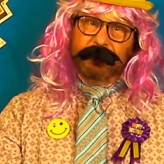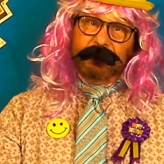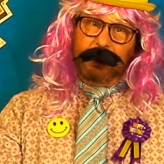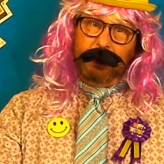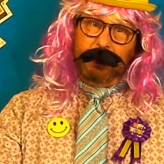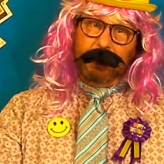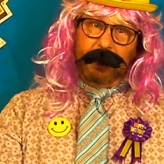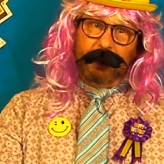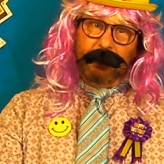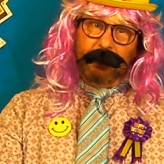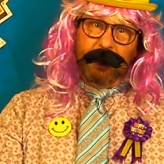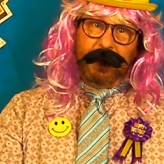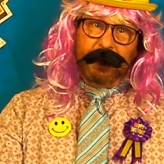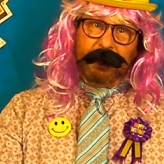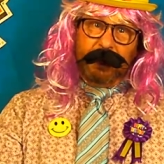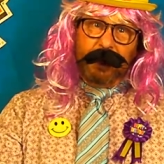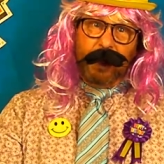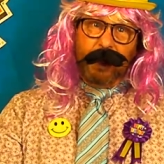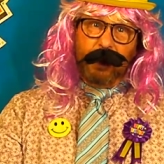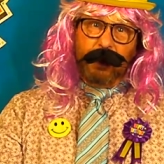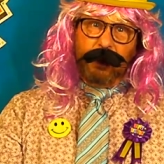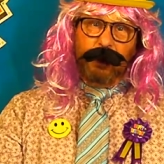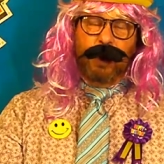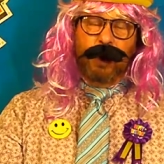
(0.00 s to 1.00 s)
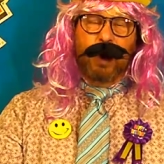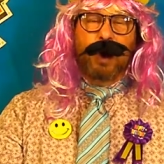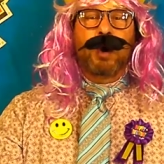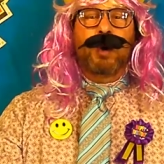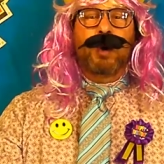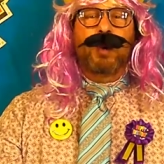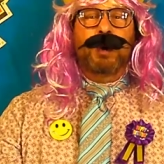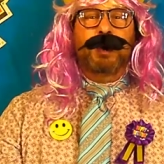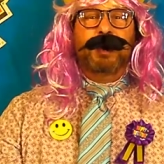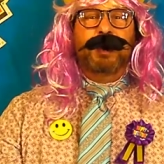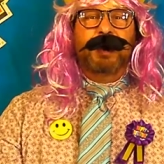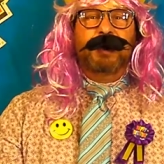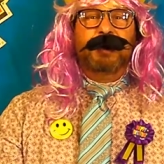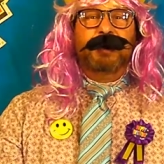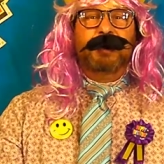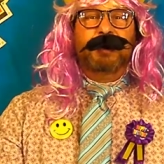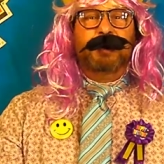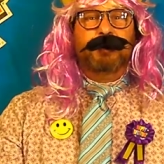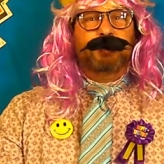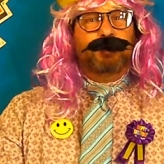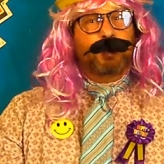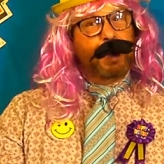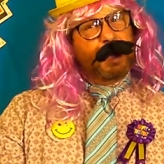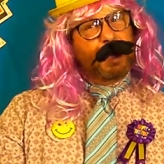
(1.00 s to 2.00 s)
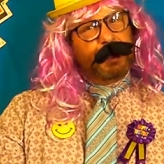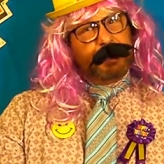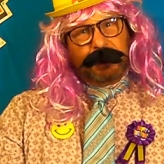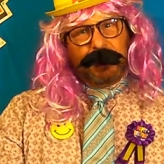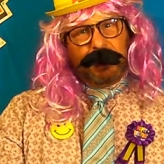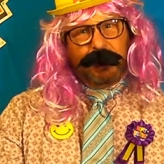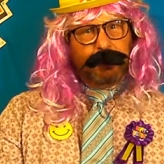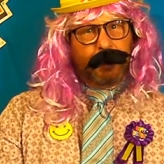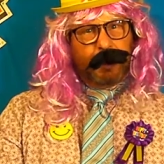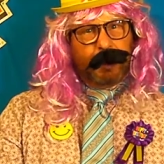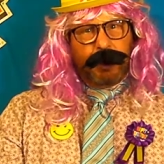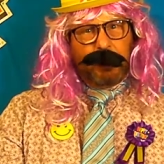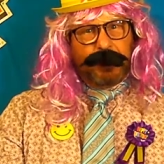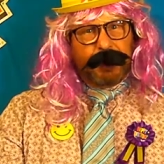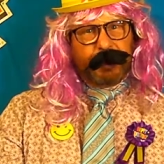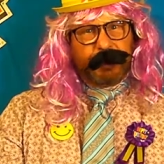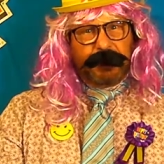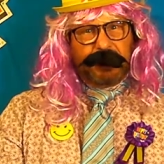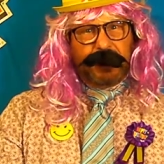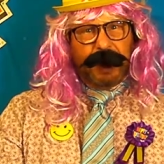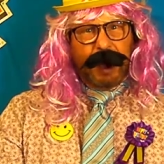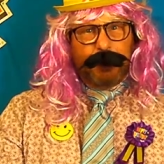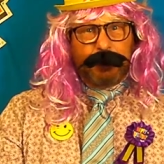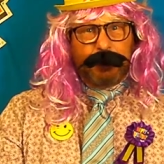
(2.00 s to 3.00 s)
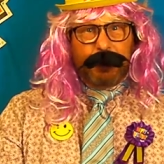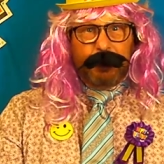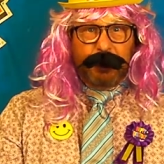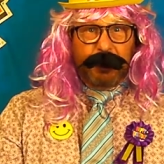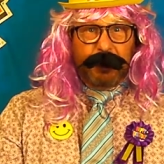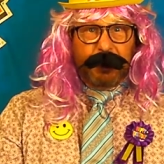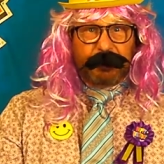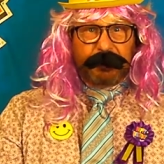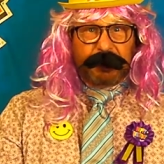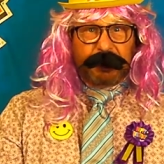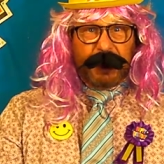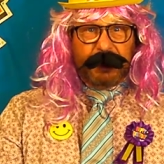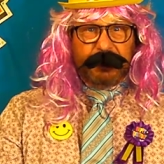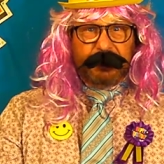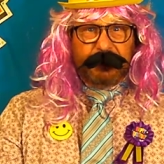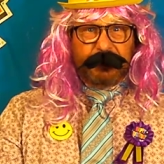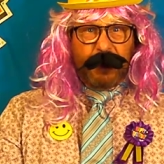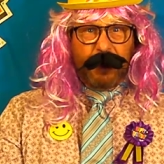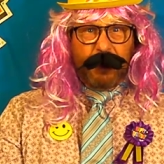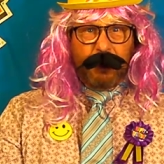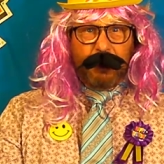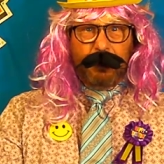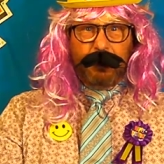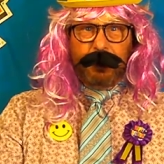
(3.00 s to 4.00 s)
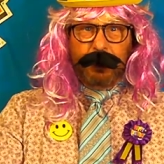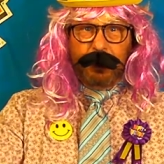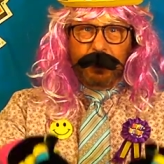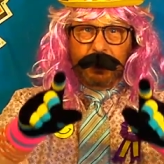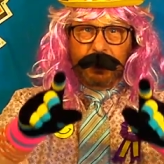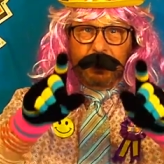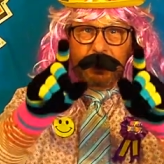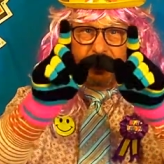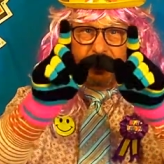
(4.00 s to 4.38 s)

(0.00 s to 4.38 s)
So here I go with a specially requested happy birthday song